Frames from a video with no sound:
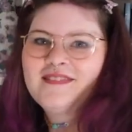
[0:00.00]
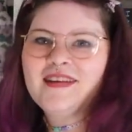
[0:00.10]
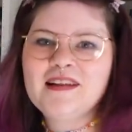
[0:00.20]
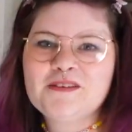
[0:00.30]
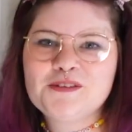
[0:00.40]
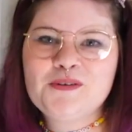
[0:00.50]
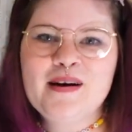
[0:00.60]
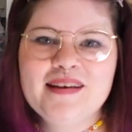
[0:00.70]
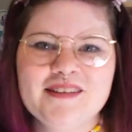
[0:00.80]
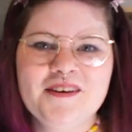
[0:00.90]
It looks
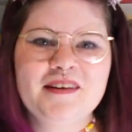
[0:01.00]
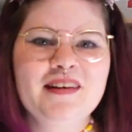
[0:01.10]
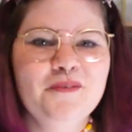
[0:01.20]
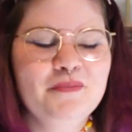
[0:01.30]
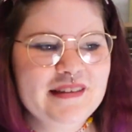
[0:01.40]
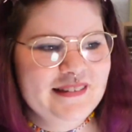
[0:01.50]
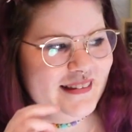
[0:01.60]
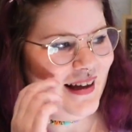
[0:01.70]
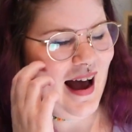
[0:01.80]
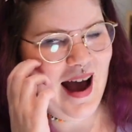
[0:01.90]
quite ugly,
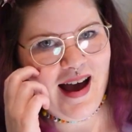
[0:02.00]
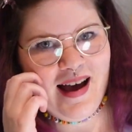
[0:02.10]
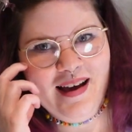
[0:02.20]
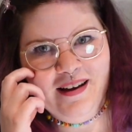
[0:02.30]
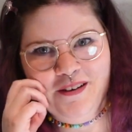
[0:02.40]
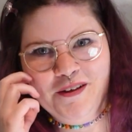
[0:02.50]
but I